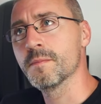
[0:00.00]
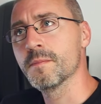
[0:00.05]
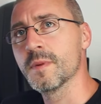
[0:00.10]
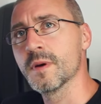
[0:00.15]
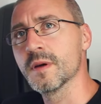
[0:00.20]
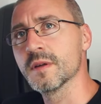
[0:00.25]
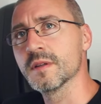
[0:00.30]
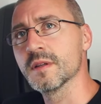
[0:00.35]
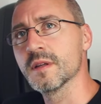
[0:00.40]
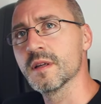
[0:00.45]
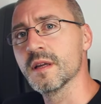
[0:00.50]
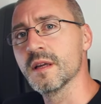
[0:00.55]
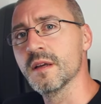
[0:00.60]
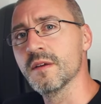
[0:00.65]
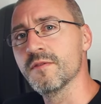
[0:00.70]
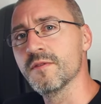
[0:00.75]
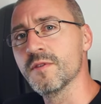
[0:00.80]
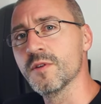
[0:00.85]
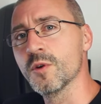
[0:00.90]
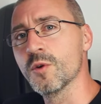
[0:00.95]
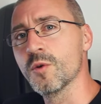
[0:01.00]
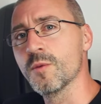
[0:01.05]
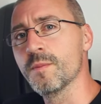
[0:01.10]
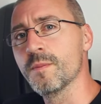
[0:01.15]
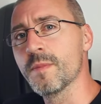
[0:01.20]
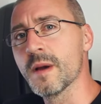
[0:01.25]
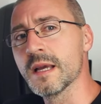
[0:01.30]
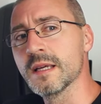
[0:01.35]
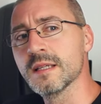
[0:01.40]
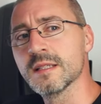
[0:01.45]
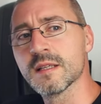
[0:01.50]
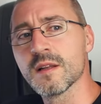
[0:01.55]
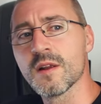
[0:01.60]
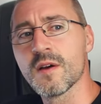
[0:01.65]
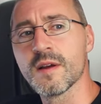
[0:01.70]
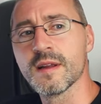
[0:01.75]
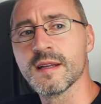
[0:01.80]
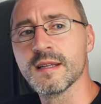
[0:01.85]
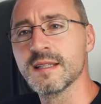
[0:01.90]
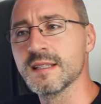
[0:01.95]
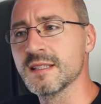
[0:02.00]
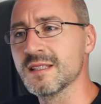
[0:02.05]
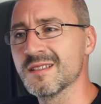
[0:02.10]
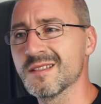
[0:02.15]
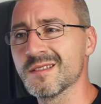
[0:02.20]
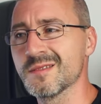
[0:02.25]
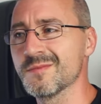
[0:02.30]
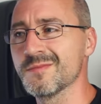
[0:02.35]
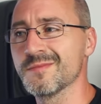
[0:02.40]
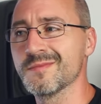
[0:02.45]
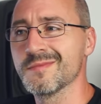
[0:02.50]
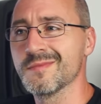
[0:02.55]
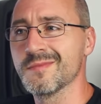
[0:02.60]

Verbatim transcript: But if your bass line is